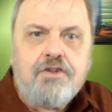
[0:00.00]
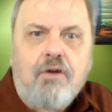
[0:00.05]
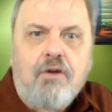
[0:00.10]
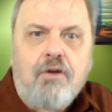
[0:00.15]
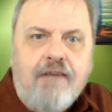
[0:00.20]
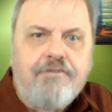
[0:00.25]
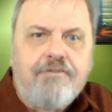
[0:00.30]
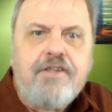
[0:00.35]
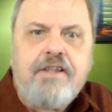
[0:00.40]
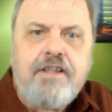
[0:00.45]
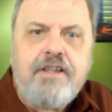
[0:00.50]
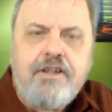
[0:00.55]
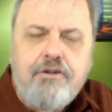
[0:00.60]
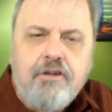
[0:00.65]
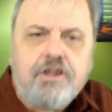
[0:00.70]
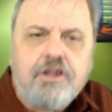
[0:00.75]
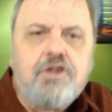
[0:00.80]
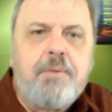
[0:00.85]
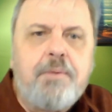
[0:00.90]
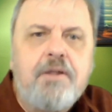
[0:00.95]
So everything you
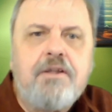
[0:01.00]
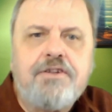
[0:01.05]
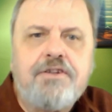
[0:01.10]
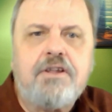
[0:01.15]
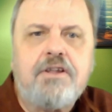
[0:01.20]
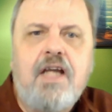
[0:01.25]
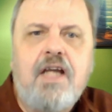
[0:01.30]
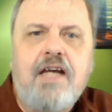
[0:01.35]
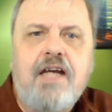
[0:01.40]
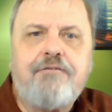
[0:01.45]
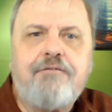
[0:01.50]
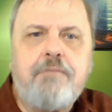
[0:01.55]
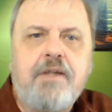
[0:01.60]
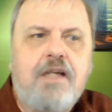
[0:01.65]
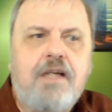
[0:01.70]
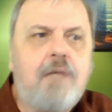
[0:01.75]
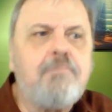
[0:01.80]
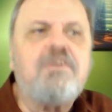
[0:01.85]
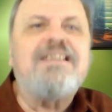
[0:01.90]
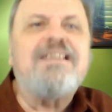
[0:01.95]
experience in life
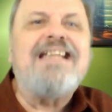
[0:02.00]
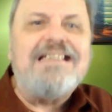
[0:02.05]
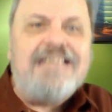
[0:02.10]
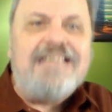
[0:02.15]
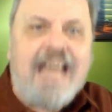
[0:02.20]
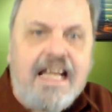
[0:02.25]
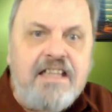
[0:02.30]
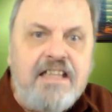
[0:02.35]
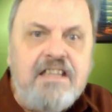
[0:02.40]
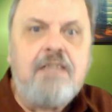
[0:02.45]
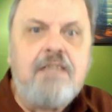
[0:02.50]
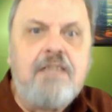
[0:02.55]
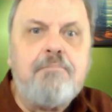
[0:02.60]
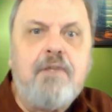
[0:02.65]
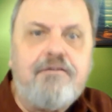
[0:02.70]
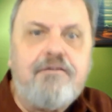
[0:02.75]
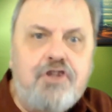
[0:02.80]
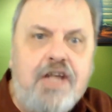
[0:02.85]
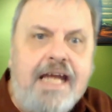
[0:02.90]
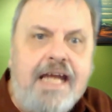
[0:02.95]
becomes an addendum
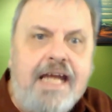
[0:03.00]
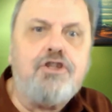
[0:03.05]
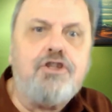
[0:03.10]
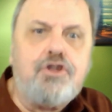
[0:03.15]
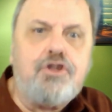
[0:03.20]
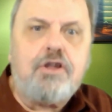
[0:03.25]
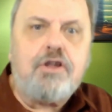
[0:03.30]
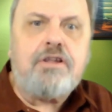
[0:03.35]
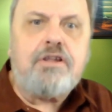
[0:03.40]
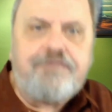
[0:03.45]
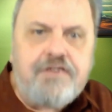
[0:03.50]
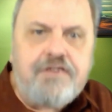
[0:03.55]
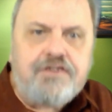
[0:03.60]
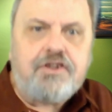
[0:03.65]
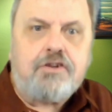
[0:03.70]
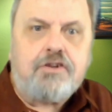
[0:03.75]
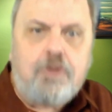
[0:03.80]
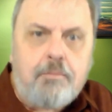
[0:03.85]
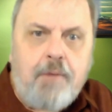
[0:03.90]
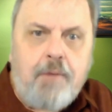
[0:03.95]
of change to the
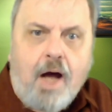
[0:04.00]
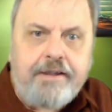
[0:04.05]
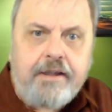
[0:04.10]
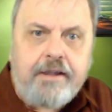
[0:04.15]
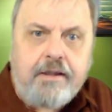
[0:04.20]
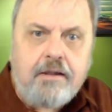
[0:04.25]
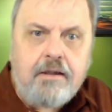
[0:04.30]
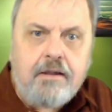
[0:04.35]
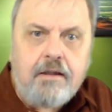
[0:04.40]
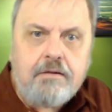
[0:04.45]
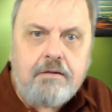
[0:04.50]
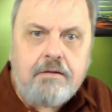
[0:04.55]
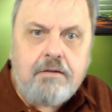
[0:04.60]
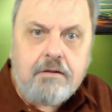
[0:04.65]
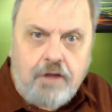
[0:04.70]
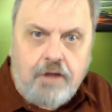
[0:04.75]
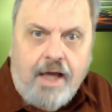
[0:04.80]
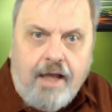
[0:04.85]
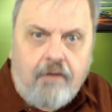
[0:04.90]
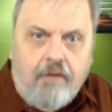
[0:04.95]
physical body,
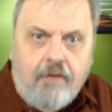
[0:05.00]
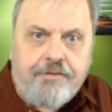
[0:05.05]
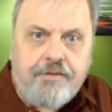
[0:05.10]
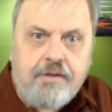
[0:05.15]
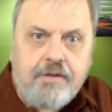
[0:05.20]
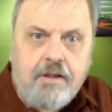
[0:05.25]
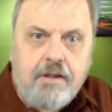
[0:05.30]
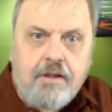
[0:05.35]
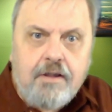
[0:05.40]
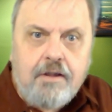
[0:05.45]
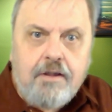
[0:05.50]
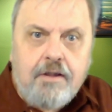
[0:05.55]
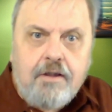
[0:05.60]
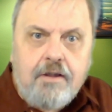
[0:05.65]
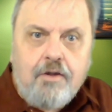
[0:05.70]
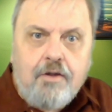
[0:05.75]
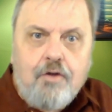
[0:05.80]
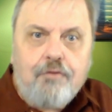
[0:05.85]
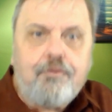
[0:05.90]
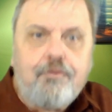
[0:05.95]
to health,
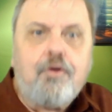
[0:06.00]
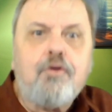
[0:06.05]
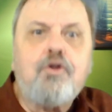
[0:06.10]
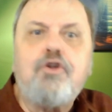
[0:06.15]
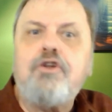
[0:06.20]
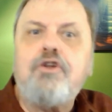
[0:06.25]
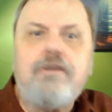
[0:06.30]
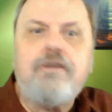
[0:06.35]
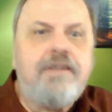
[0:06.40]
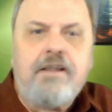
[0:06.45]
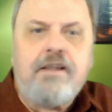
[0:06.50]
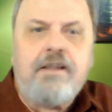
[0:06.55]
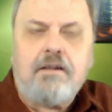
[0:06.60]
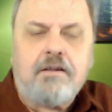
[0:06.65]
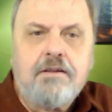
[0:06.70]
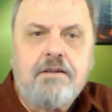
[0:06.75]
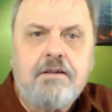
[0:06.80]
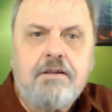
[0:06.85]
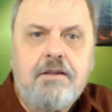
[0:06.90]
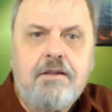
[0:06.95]
for good or ill.